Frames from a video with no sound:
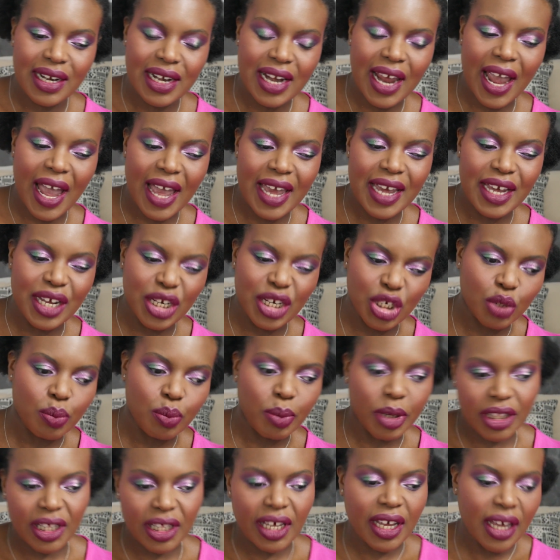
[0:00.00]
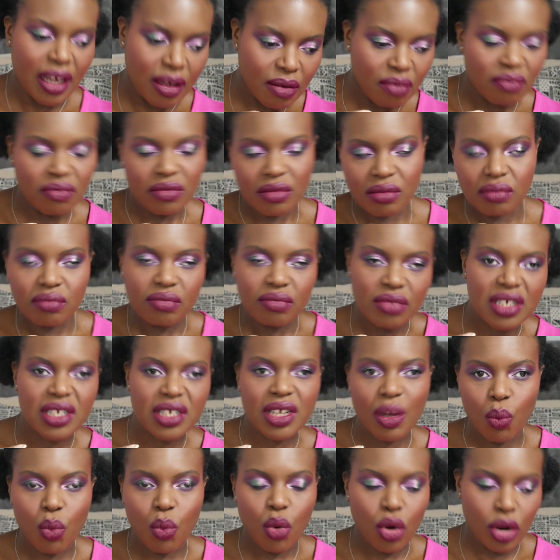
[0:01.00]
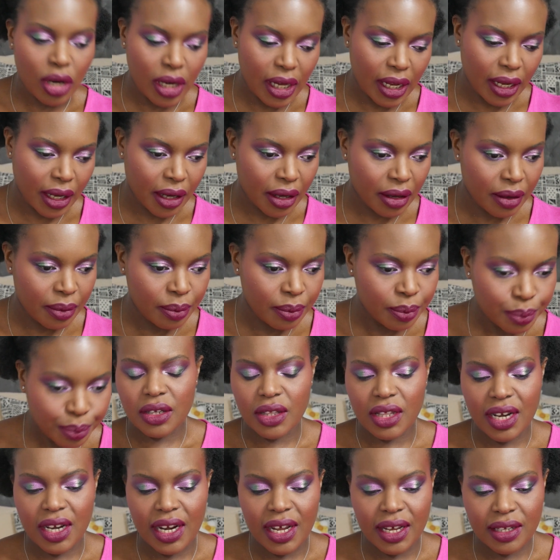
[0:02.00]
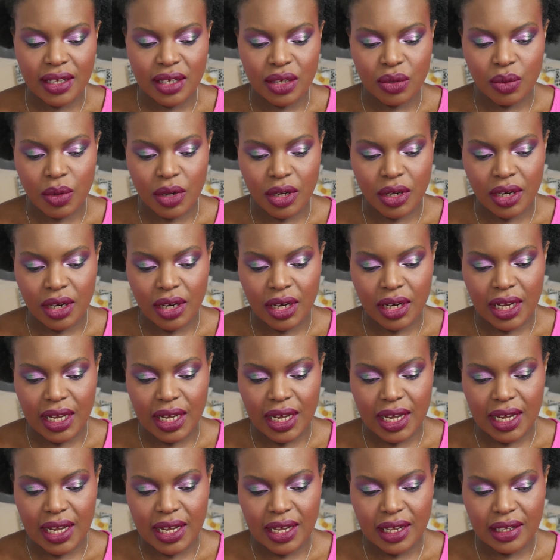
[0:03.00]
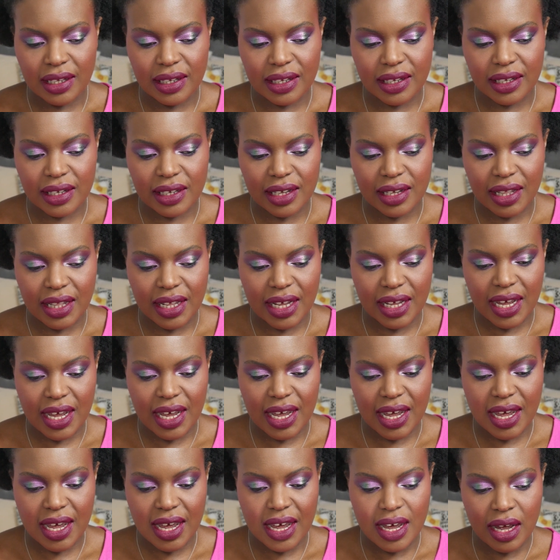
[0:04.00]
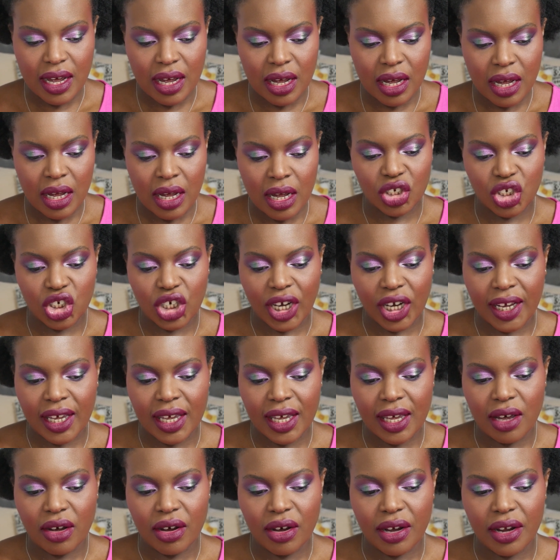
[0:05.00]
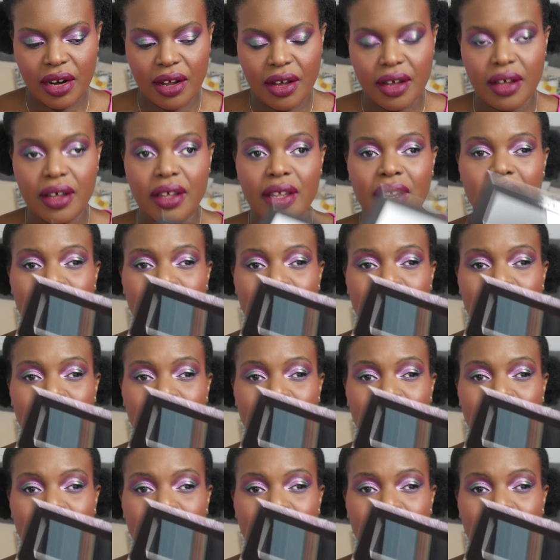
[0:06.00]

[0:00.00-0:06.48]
age, but they somewhat link. The next one is the Jackie Aina